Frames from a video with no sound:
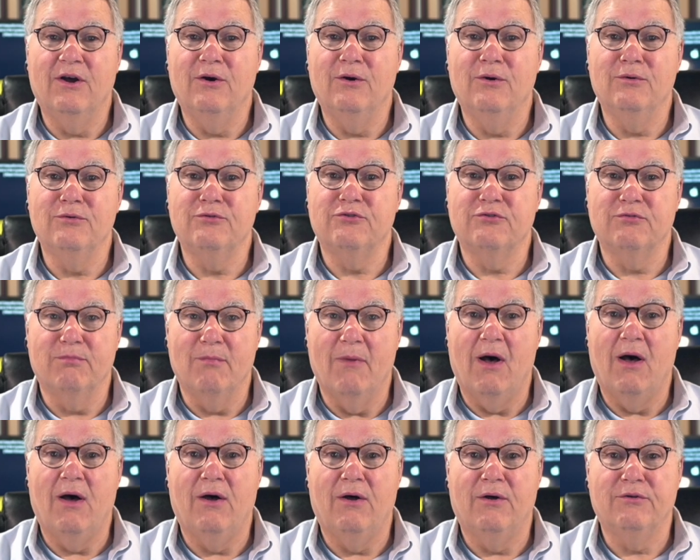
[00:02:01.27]
no
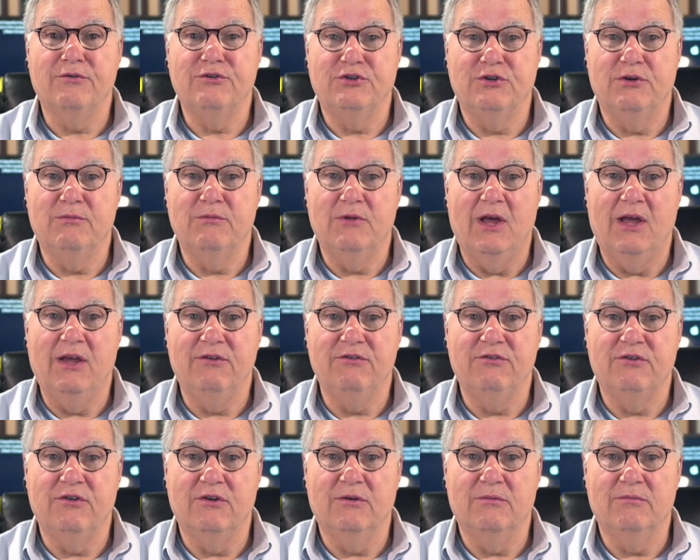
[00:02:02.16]
small
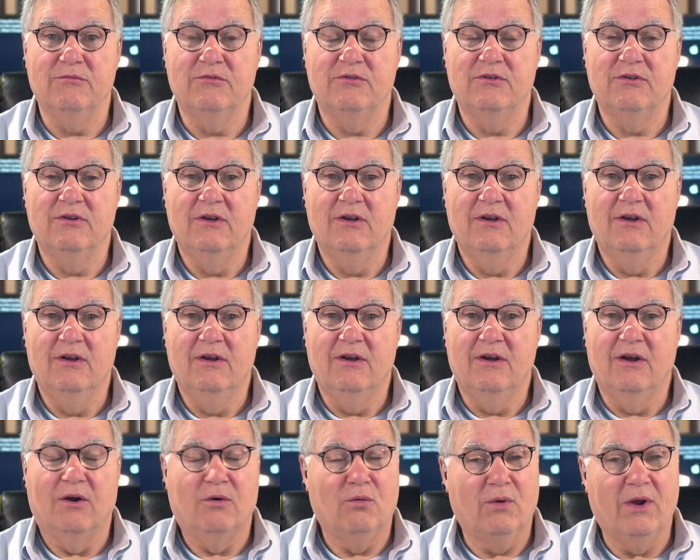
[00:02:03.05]
gymnasiums.
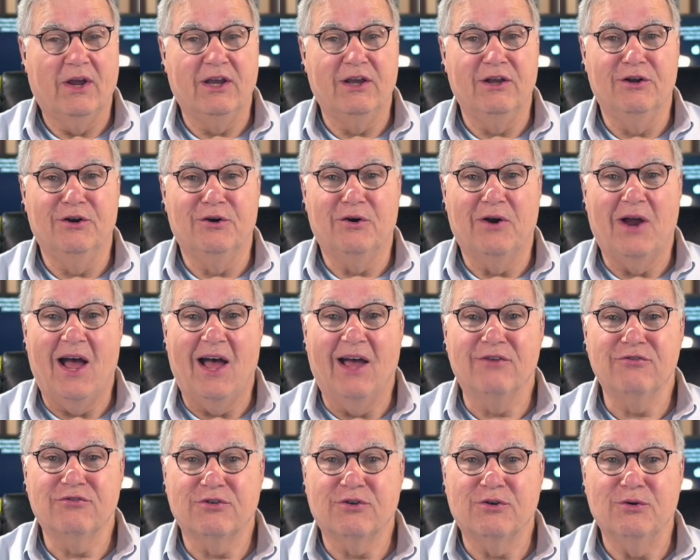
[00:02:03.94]
A regular
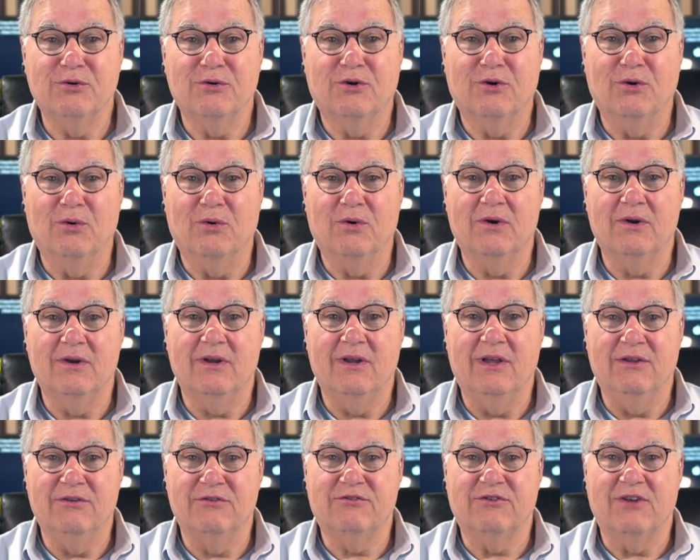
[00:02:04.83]
high school court
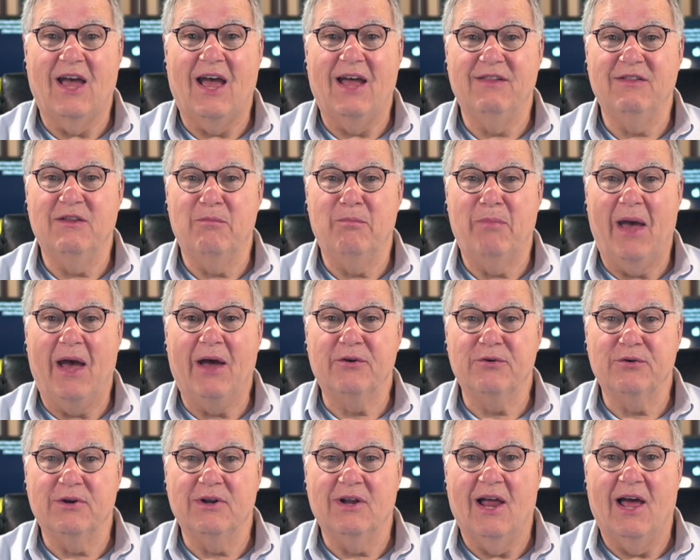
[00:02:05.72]
inside the
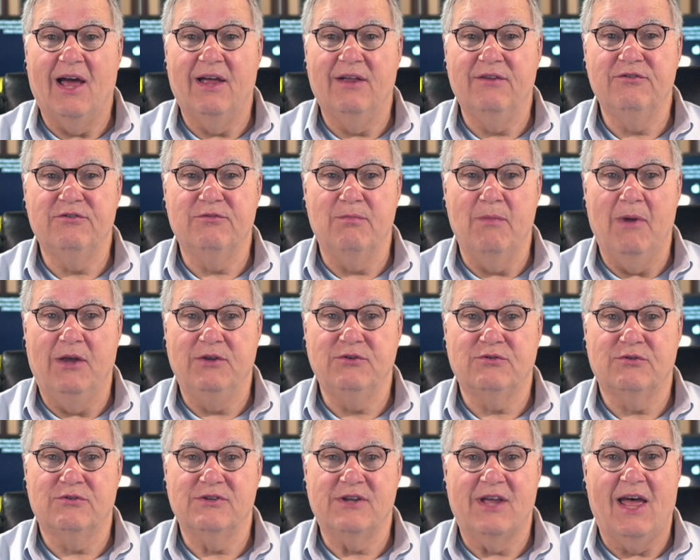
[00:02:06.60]
boundary lines
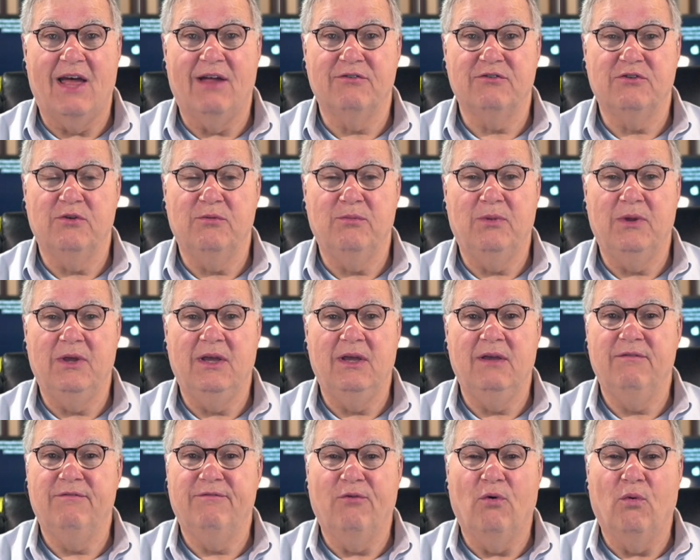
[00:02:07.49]
measures out to
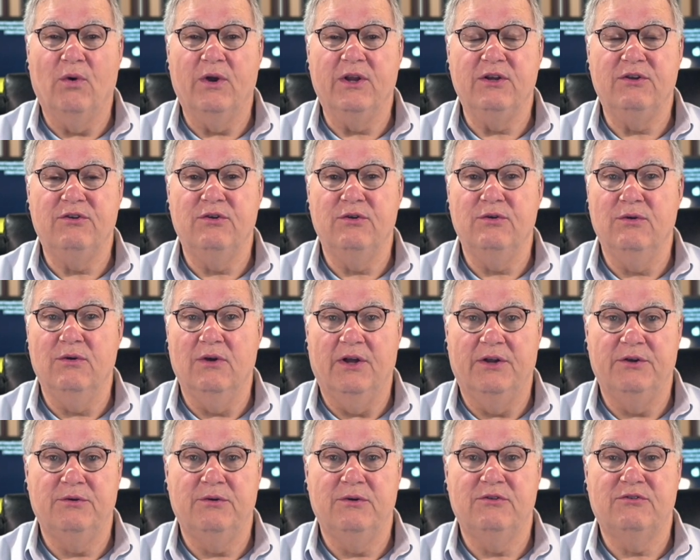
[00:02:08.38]
be
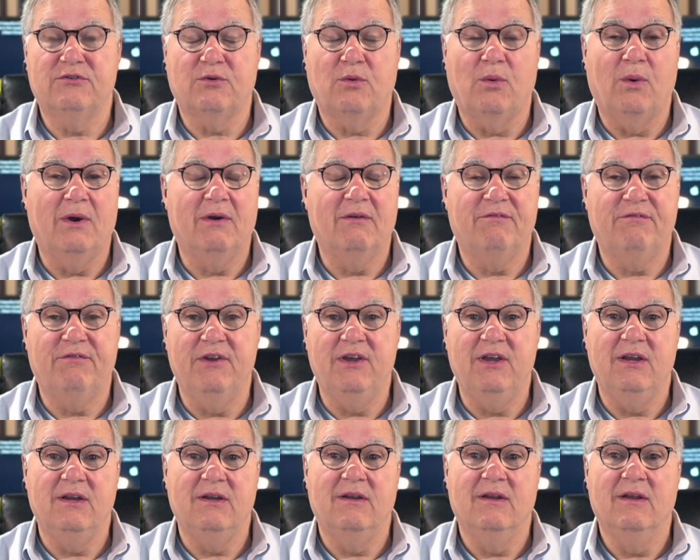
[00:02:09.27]
4,200 square
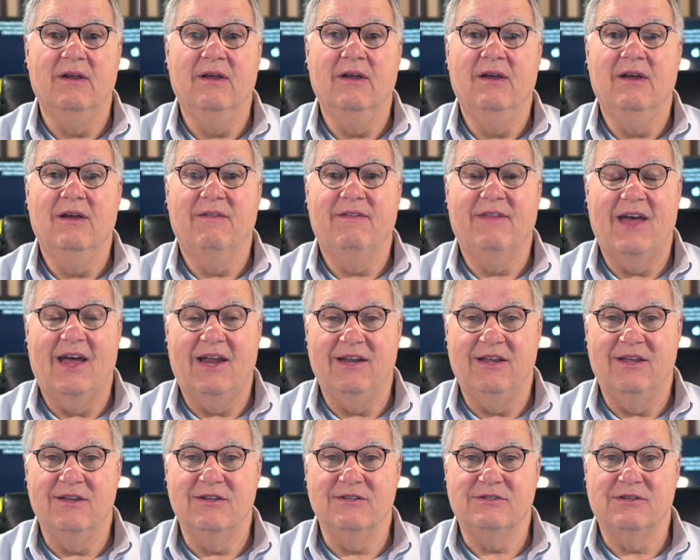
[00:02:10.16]
feet.
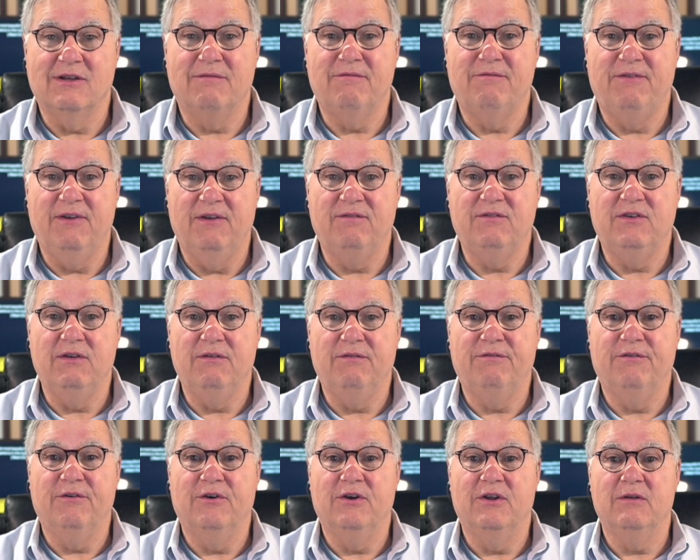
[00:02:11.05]
That is a
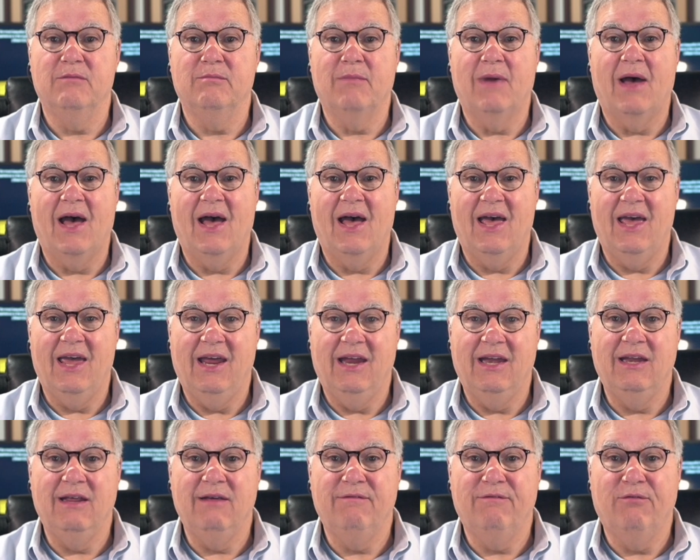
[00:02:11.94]
50-foot by
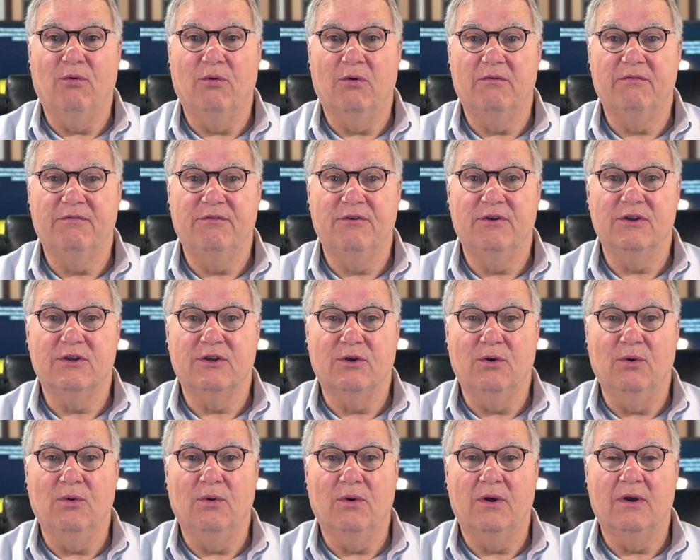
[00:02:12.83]

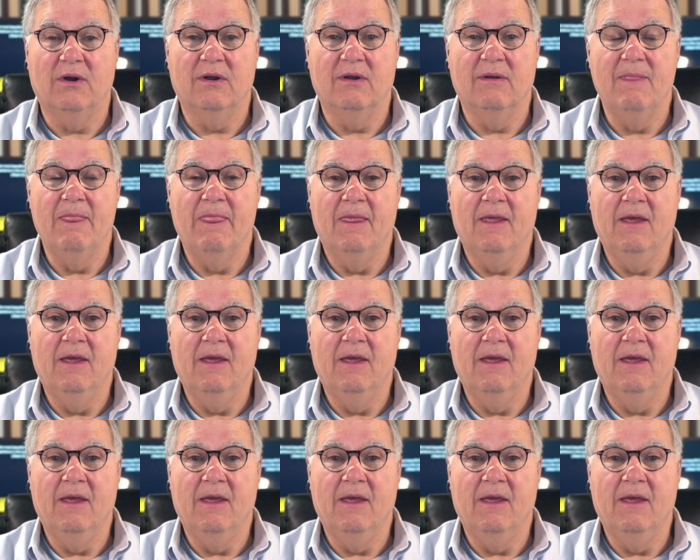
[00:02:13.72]
84-foot court.